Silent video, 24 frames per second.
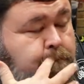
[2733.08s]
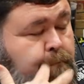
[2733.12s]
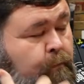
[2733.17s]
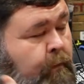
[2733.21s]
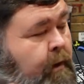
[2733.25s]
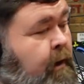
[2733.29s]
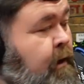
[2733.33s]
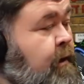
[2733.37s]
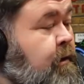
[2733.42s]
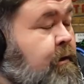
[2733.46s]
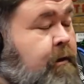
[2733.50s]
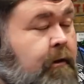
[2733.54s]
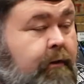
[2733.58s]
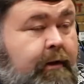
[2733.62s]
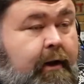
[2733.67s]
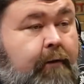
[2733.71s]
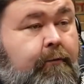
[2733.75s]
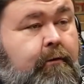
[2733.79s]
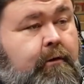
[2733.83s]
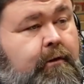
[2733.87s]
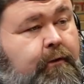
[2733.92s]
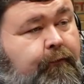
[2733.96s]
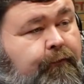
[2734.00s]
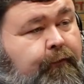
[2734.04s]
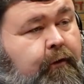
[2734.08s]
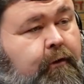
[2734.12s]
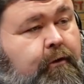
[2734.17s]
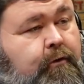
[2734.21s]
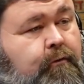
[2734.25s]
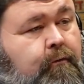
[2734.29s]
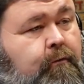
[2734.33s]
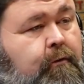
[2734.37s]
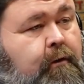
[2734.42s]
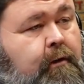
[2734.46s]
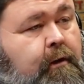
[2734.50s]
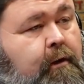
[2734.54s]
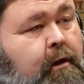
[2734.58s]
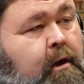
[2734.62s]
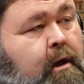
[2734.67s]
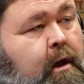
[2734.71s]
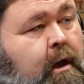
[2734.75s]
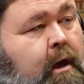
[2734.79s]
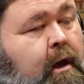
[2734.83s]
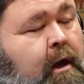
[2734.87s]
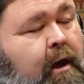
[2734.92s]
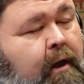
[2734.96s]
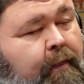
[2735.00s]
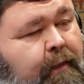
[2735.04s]
And so that was the first one.
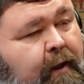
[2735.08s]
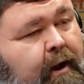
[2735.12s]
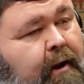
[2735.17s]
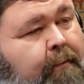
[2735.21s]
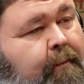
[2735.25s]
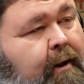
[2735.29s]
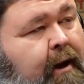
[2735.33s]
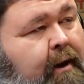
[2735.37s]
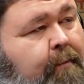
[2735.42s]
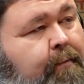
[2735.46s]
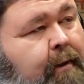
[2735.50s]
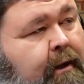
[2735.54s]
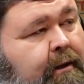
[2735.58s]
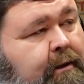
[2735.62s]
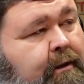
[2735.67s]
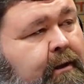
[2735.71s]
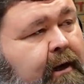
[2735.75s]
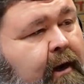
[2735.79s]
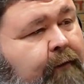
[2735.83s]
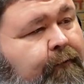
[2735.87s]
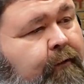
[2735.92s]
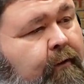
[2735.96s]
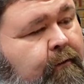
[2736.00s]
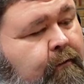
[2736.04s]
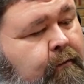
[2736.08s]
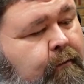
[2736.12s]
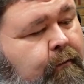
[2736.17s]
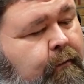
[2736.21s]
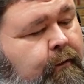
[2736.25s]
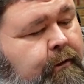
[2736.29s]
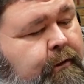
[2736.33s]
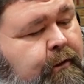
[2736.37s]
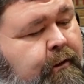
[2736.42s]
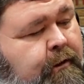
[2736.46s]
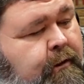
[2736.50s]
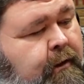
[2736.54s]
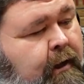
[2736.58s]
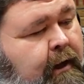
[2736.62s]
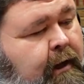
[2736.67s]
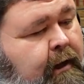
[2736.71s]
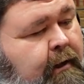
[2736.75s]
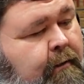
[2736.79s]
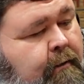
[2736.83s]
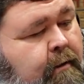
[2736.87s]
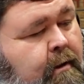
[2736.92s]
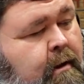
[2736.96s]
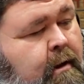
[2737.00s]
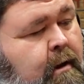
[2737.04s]
And then I made my savory one, was just like
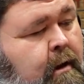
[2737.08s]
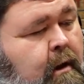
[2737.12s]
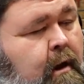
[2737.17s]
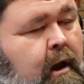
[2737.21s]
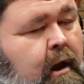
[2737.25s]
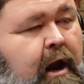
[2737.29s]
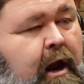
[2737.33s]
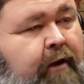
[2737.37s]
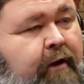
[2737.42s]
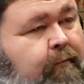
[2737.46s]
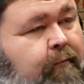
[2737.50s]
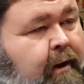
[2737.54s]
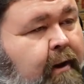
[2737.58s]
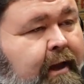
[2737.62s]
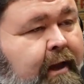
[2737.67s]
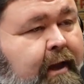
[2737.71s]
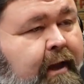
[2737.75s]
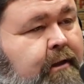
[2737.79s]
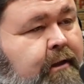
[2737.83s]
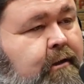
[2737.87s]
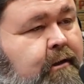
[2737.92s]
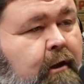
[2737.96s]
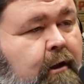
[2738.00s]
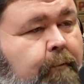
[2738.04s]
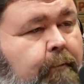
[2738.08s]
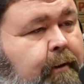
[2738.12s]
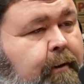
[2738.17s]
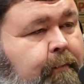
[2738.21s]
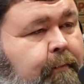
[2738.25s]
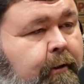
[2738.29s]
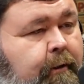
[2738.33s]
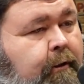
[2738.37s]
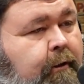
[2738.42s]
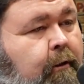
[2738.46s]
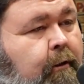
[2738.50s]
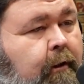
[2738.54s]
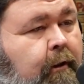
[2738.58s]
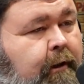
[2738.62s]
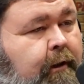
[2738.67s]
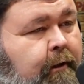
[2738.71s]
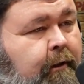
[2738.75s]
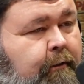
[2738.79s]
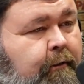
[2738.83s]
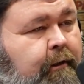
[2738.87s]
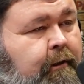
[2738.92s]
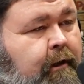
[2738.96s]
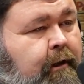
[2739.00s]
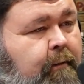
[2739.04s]
everybody had salt, pepper, and garlic in
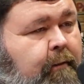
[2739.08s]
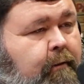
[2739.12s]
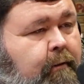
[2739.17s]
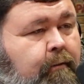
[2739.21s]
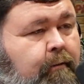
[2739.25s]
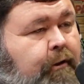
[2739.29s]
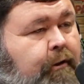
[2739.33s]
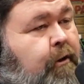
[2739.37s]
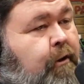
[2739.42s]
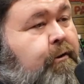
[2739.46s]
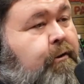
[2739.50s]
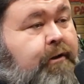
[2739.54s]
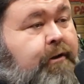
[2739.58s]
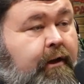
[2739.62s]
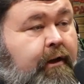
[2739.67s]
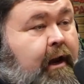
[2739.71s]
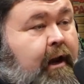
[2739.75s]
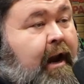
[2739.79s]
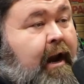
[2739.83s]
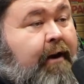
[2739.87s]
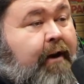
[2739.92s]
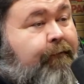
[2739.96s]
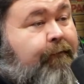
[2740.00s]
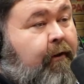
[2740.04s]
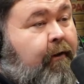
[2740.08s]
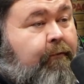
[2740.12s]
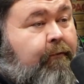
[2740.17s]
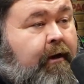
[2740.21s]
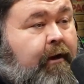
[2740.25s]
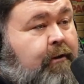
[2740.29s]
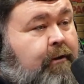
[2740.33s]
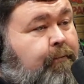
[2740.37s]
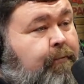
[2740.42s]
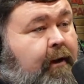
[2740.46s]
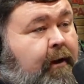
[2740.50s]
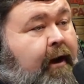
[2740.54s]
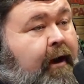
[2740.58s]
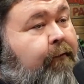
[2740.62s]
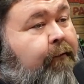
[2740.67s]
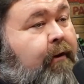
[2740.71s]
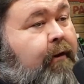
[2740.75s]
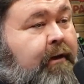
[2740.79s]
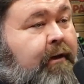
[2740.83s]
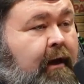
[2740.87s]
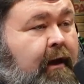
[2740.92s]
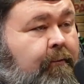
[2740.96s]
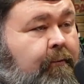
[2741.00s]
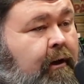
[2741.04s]
their cupboard. We used it in every recipe, every
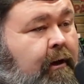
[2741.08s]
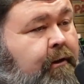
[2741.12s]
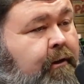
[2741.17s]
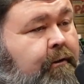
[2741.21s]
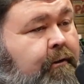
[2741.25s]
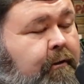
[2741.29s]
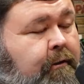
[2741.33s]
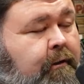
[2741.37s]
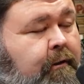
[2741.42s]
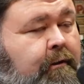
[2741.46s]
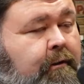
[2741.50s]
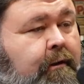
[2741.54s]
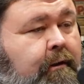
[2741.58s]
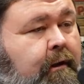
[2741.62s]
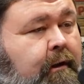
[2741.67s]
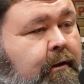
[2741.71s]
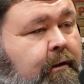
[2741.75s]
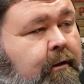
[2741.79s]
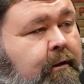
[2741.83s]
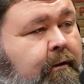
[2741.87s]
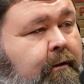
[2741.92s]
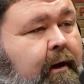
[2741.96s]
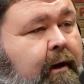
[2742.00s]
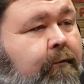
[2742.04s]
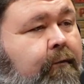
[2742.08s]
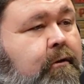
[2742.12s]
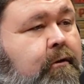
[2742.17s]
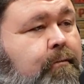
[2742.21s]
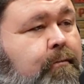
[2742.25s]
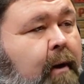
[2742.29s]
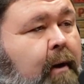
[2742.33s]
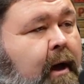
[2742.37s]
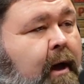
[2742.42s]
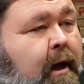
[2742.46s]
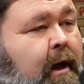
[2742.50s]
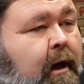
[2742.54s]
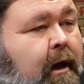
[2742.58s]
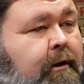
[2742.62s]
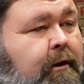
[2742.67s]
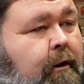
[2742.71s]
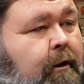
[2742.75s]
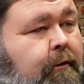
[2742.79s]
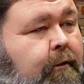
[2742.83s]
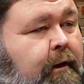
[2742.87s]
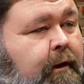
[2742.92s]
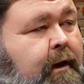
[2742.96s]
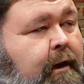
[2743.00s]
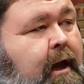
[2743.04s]
time I cooked. And so that was I
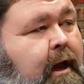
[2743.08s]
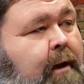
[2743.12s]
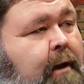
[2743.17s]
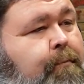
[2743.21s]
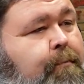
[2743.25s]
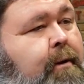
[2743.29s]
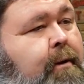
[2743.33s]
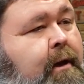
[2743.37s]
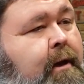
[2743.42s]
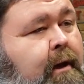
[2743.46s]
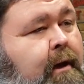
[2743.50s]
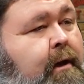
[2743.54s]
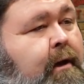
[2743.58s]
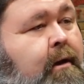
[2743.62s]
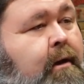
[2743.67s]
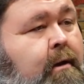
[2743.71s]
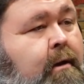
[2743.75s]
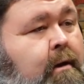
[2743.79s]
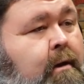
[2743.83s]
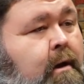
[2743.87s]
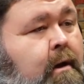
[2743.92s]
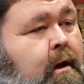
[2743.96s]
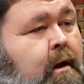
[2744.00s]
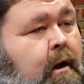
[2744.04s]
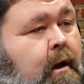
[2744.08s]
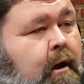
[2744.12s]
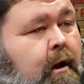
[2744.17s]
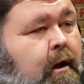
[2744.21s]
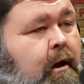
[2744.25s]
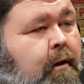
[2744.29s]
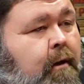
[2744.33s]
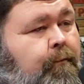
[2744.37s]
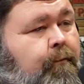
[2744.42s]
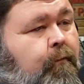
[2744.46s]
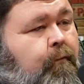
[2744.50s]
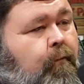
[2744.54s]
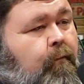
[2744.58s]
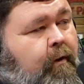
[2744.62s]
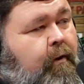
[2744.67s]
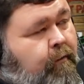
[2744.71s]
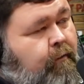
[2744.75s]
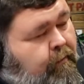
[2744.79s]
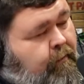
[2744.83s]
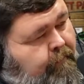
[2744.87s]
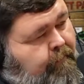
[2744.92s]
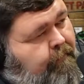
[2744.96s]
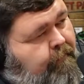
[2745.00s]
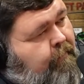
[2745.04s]
called it AP. Me
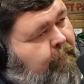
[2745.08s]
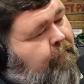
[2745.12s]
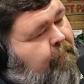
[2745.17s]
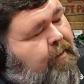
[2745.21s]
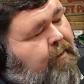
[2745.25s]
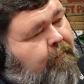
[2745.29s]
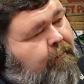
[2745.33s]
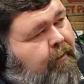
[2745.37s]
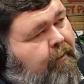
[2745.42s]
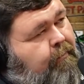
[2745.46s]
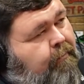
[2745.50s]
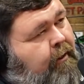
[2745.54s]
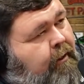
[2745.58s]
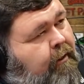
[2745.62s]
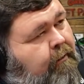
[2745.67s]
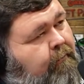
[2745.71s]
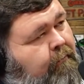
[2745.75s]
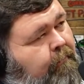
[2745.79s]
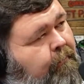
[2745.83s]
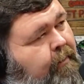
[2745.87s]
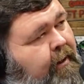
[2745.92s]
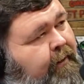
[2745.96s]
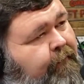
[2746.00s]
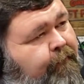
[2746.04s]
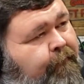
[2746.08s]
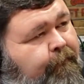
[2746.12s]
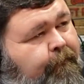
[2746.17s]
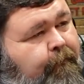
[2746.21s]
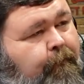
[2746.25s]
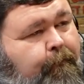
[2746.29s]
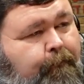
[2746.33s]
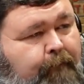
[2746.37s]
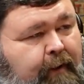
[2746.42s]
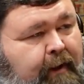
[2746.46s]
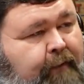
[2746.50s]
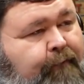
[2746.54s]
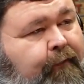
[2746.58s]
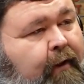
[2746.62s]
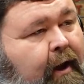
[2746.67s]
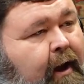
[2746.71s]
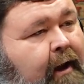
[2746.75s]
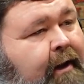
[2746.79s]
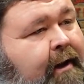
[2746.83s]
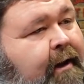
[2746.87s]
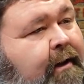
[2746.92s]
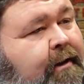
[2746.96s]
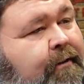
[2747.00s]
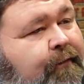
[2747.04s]
and my brother were big
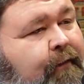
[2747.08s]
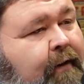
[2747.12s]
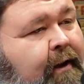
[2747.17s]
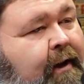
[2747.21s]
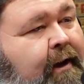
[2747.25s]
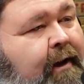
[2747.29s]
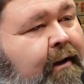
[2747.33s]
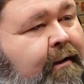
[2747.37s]
Vikings fans.